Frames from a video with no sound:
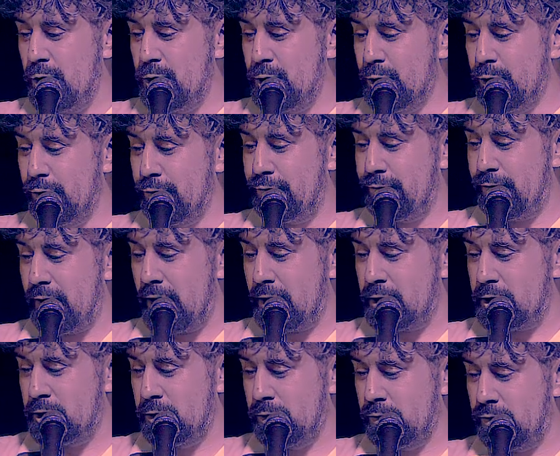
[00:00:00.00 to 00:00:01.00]
You're
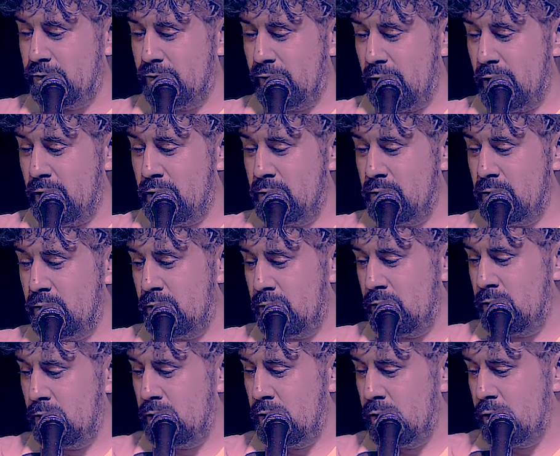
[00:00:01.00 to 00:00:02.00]
fat, she'll say.
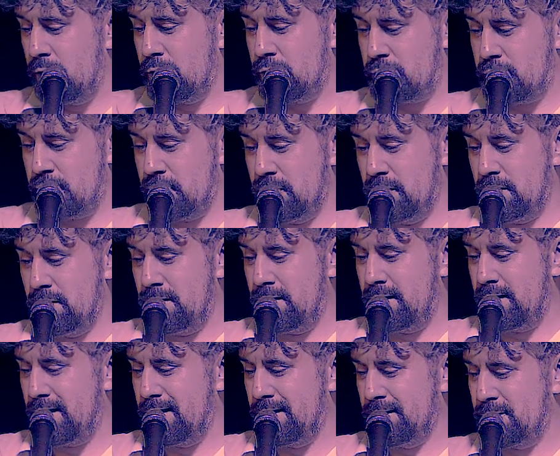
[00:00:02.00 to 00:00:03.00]
Sure,
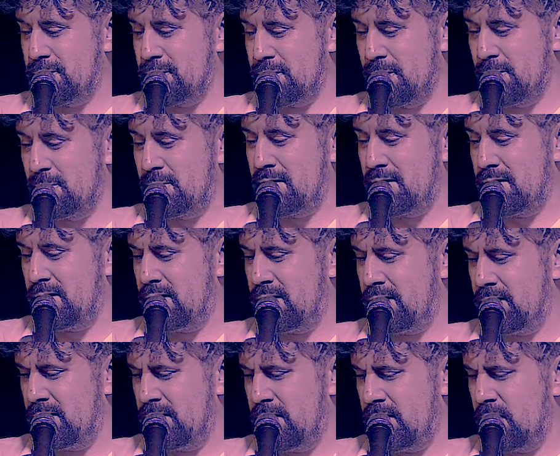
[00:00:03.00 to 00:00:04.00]
I'll joke.
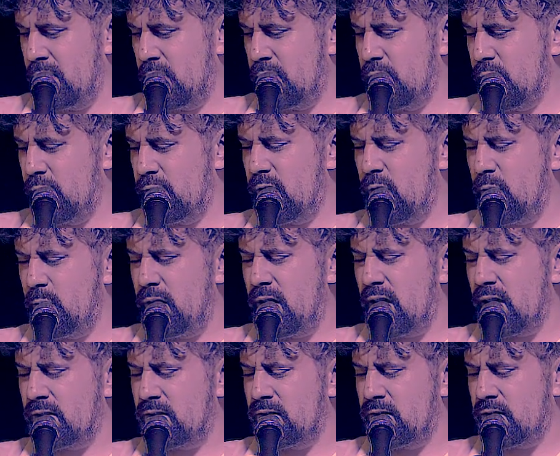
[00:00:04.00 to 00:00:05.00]
You're the only
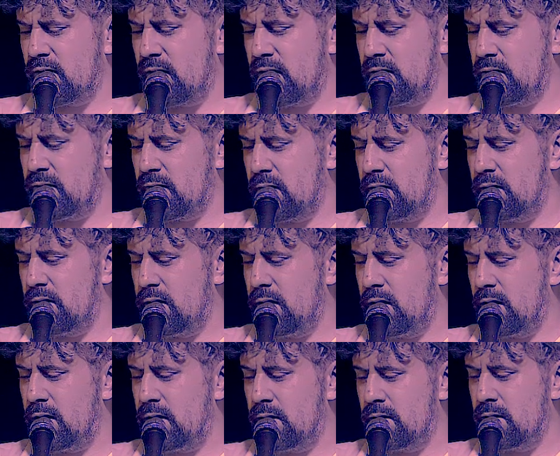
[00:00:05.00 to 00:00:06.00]
exercise I
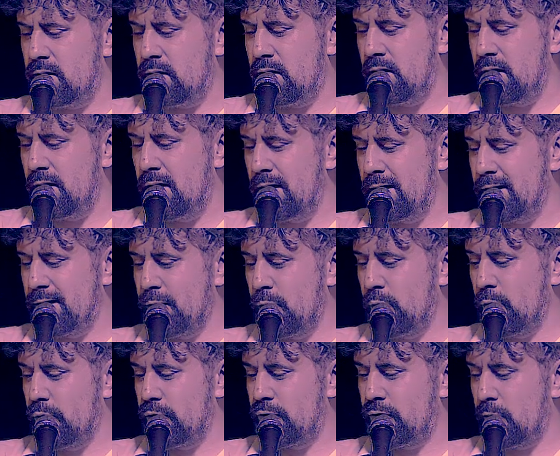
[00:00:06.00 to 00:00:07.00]
need. You're
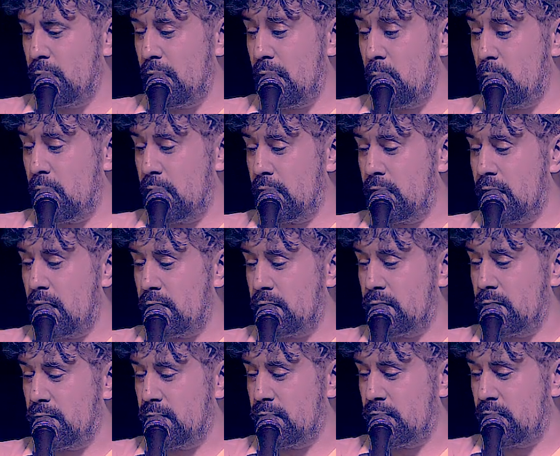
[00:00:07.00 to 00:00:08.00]
also how I get
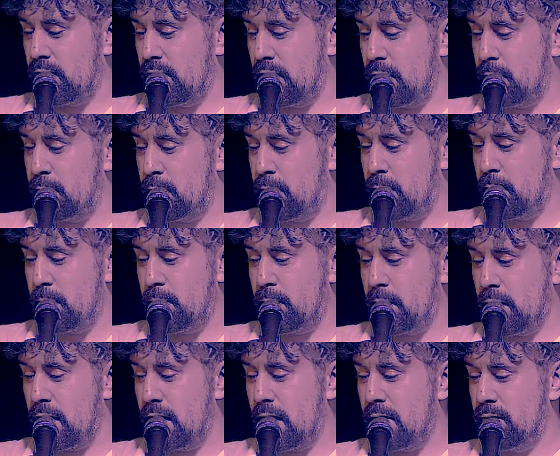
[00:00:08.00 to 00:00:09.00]
to sleep,
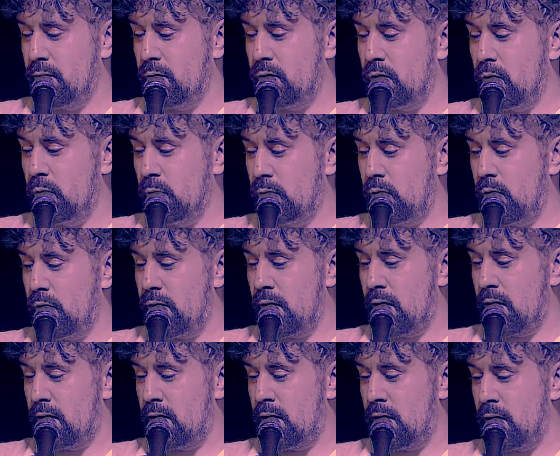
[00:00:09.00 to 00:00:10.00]
but I haven't told her
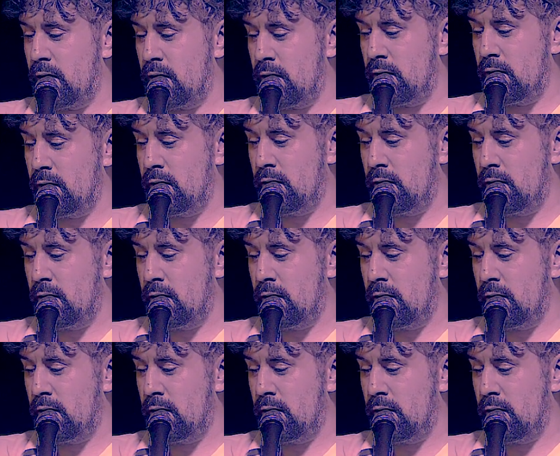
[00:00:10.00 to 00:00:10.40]
that yet.